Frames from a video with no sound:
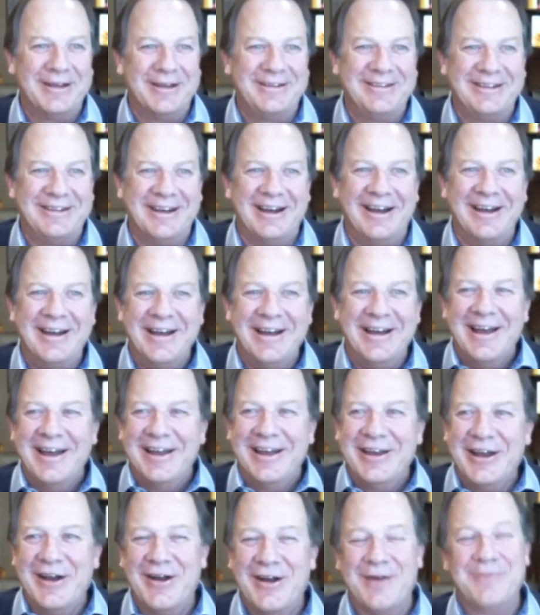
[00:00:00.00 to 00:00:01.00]
But
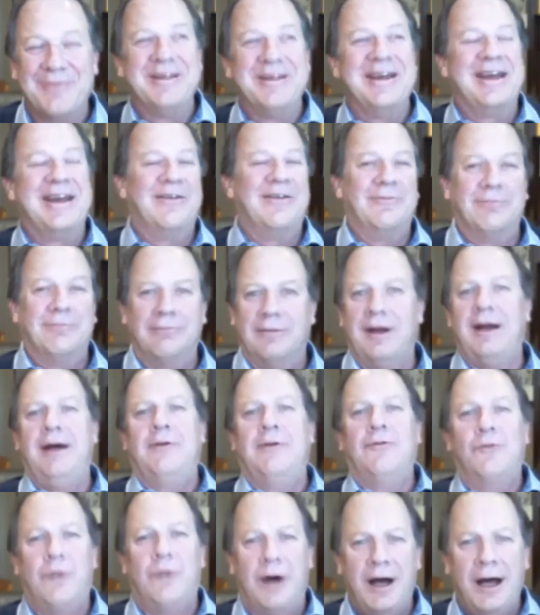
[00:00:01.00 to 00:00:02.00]
you know, I'm thinking,
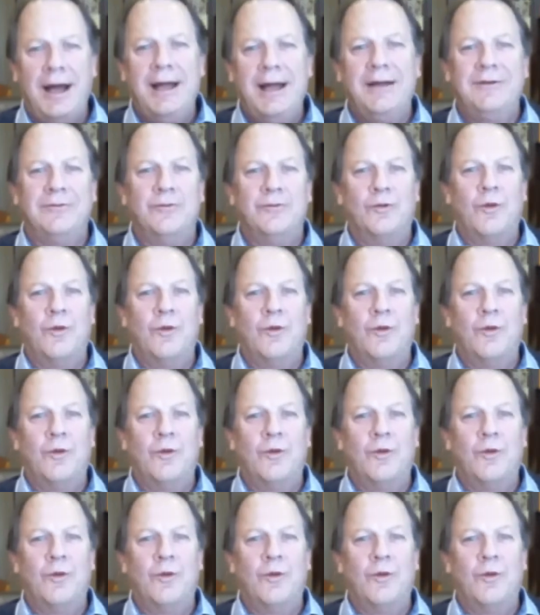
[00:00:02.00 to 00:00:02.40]
what?